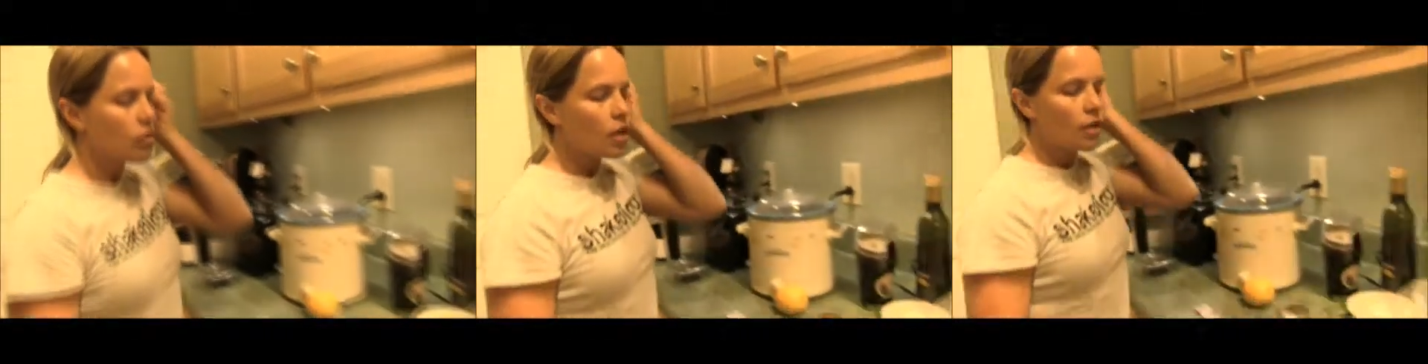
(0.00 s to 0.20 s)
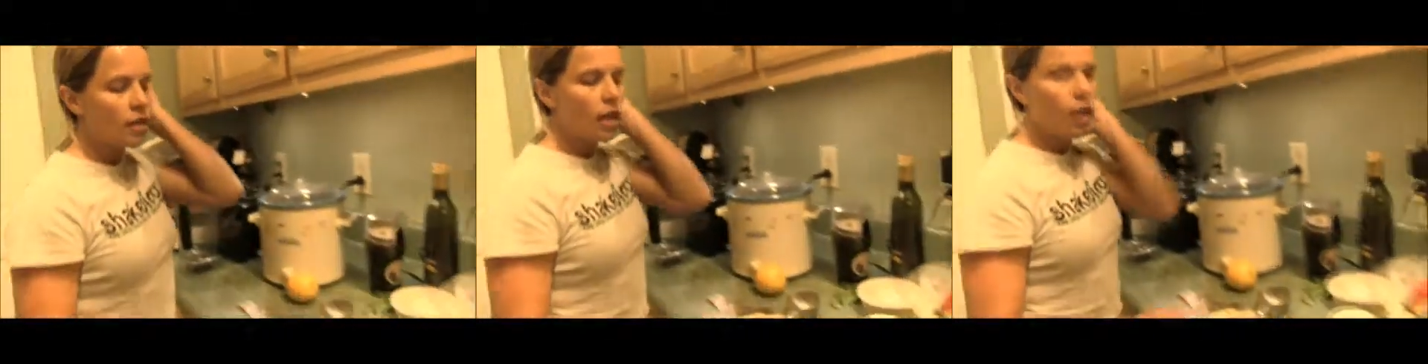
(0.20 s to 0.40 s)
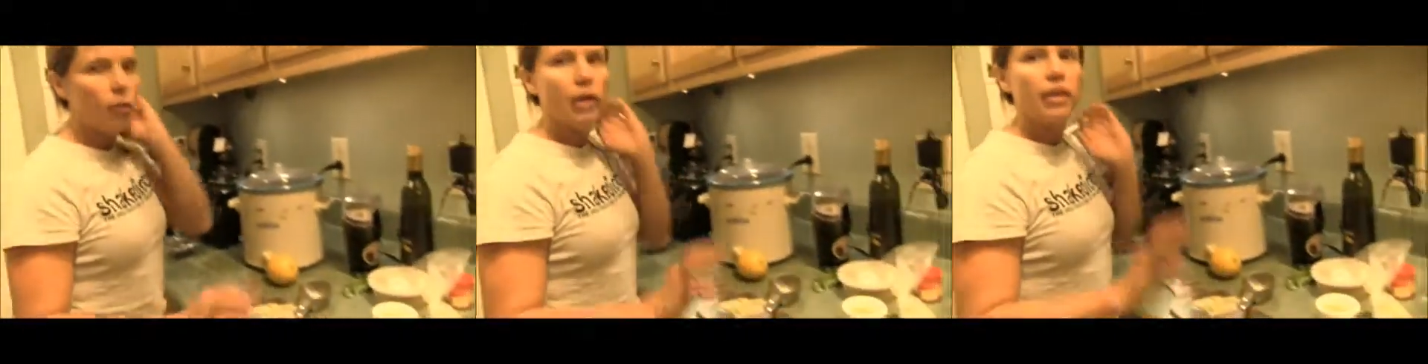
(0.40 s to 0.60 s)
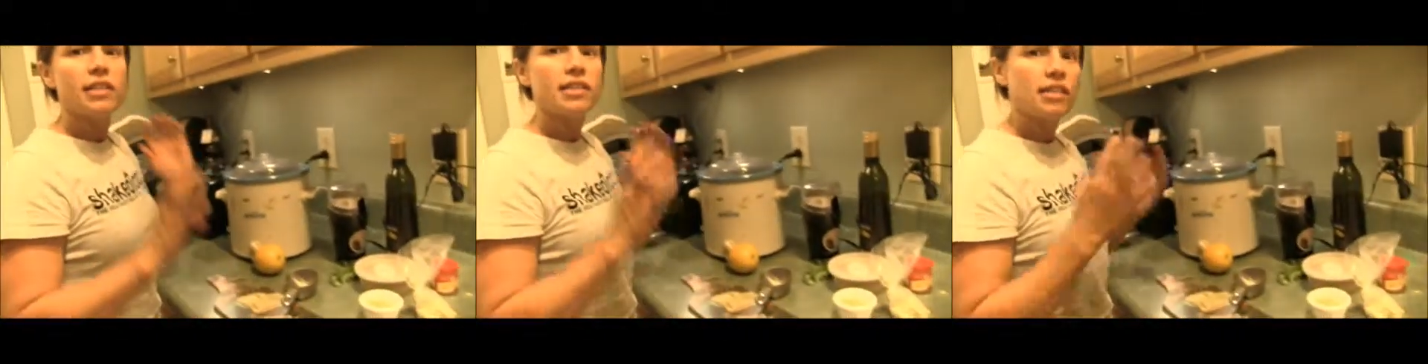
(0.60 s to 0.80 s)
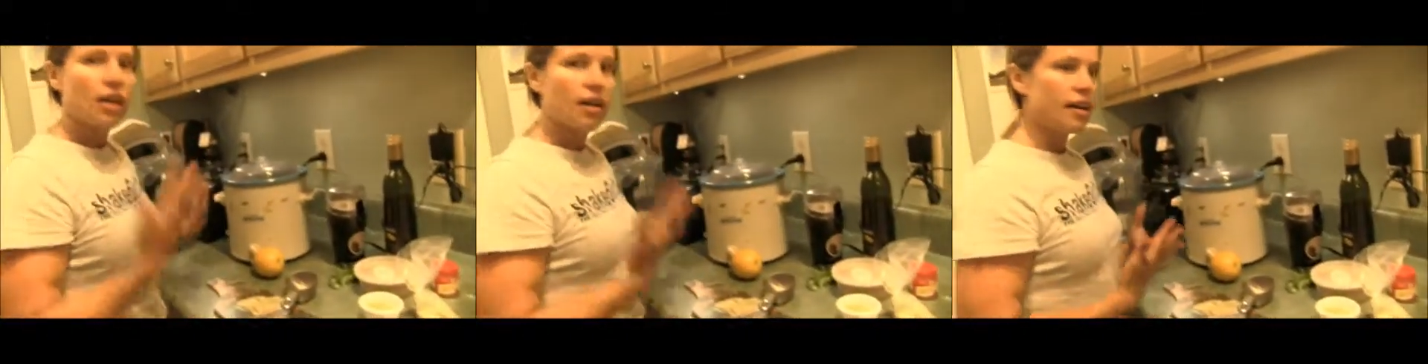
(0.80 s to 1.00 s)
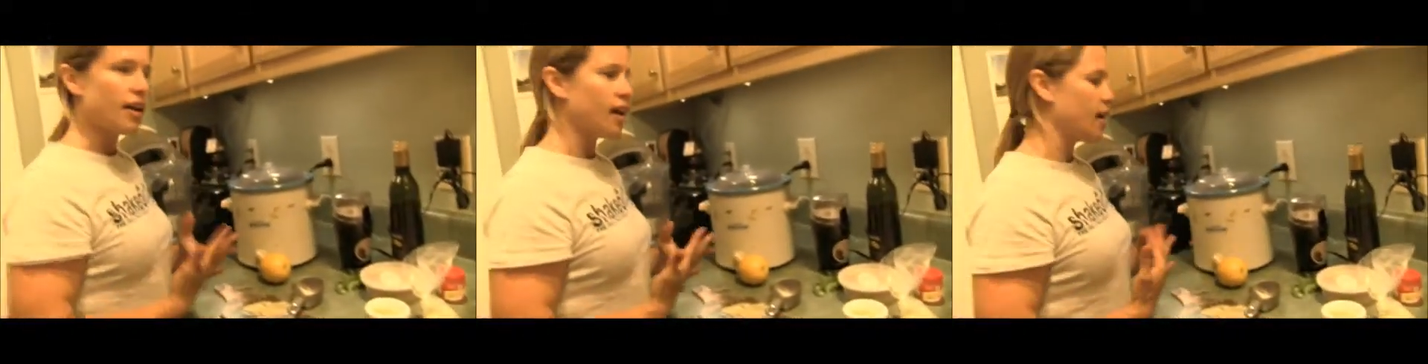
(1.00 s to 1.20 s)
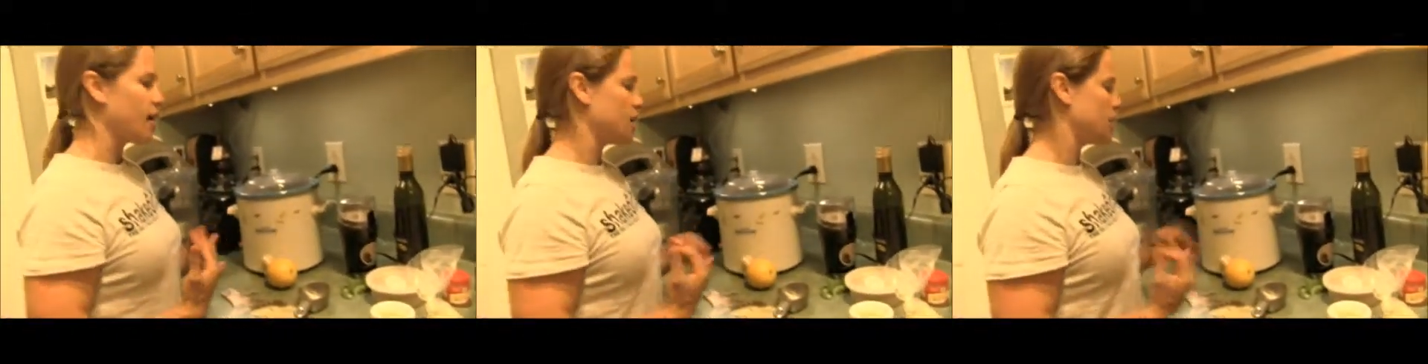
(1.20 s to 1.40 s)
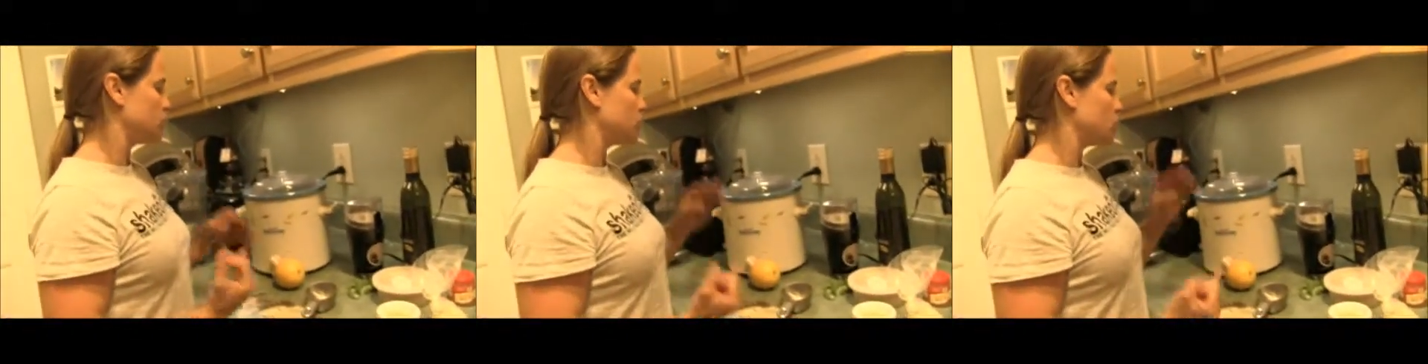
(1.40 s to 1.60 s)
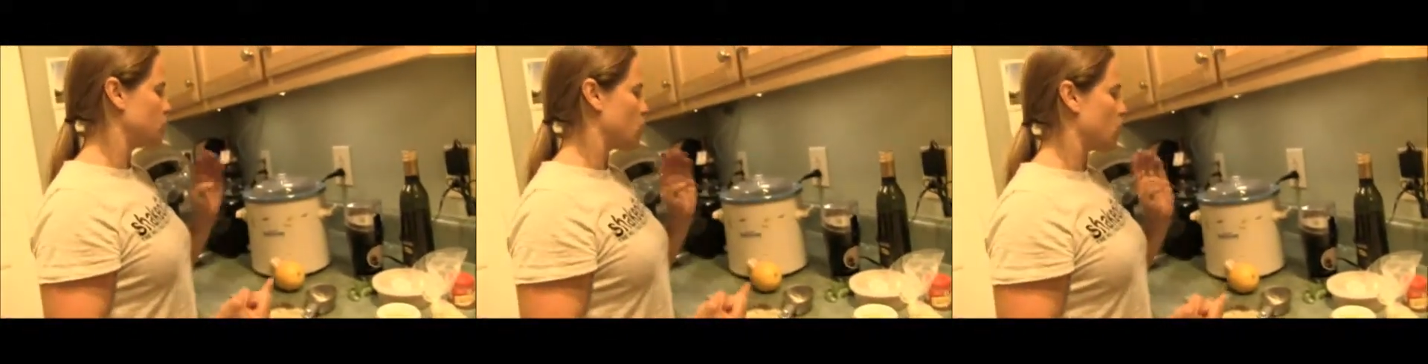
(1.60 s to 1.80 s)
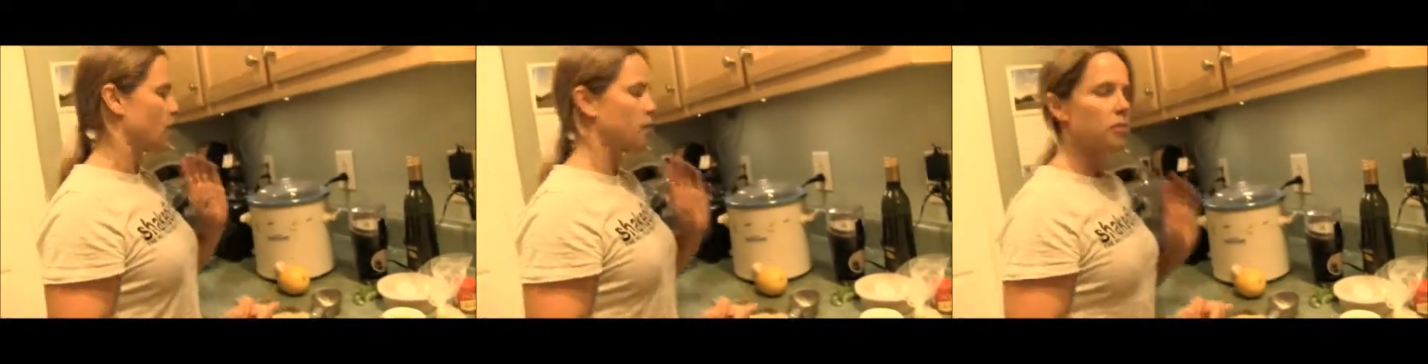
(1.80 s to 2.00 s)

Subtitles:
That way it's not canned. They don't have